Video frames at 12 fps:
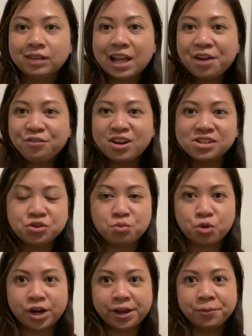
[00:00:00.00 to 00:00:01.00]
Hi friends, good
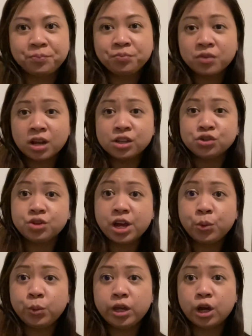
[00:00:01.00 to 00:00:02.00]
morning. Today
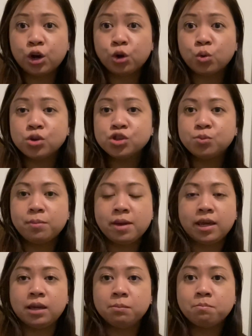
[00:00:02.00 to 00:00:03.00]
we are going to be
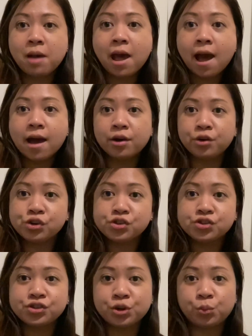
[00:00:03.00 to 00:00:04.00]
making
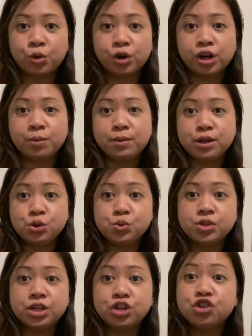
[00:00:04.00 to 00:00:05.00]
patterns and we're going to be
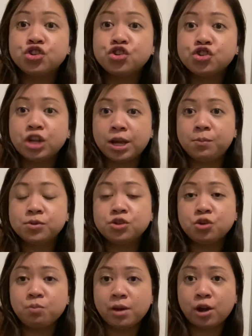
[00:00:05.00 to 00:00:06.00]
using shapes
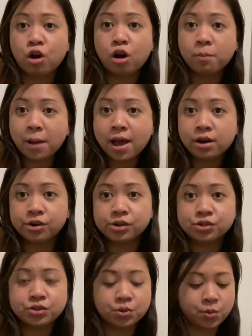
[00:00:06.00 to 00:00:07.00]
to make our
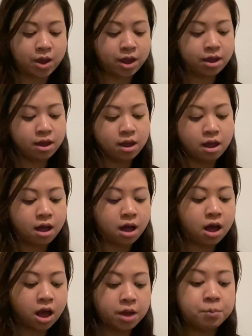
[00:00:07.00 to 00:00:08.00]
patterns, okay?
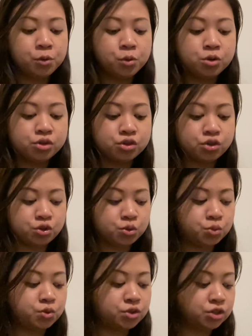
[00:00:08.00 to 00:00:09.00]
I'm going to
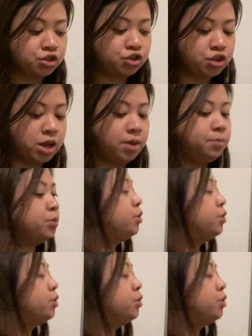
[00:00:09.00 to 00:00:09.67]
use the shape